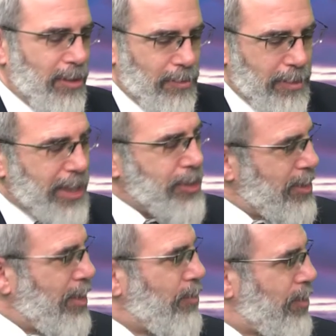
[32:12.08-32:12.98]

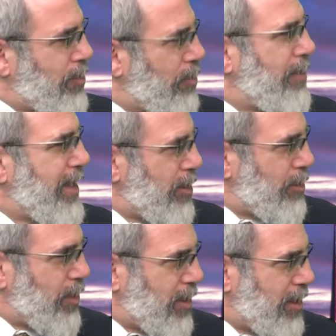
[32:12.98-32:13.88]
measured out with tremendous
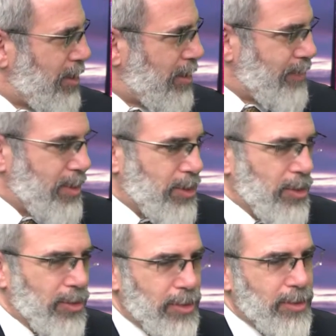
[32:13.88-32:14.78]
precision.
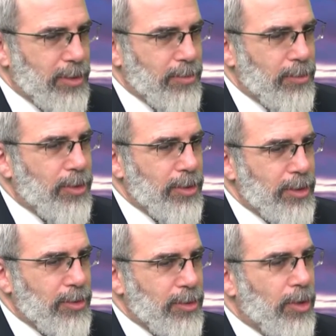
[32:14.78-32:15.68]
So the more
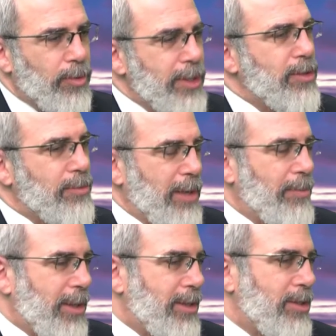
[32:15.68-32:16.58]
you go into
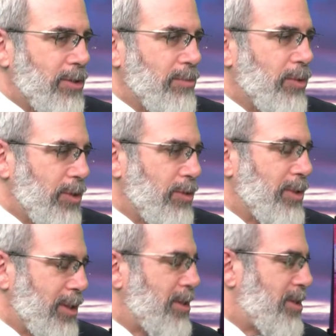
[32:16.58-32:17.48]
Maimonides, the more you
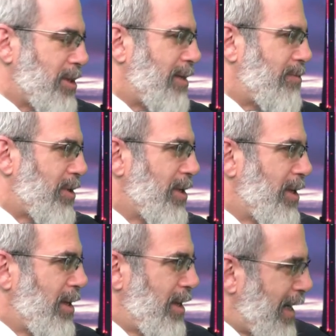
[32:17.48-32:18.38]
really discover
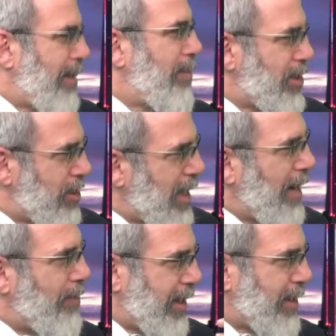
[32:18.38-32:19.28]
how much is
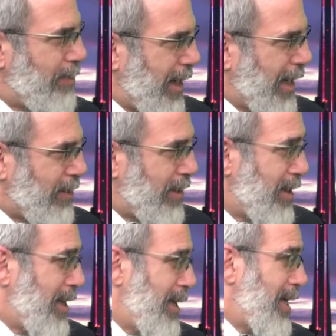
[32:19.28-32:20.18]
happening in the background.
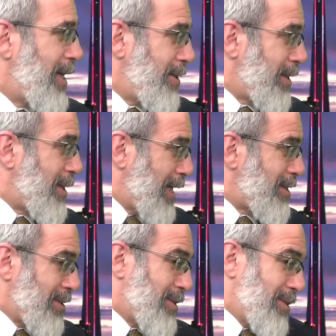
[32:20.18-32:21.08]
And I think
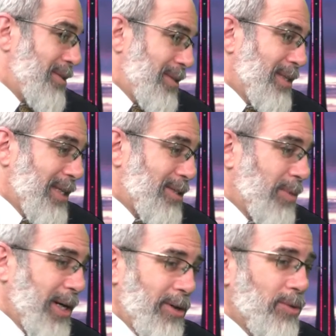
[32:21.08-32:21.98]
that's
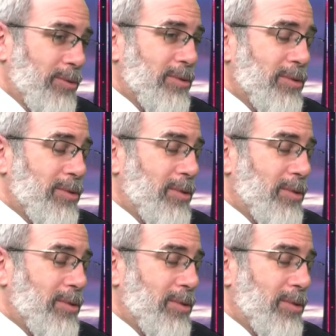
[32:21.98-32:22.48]
my own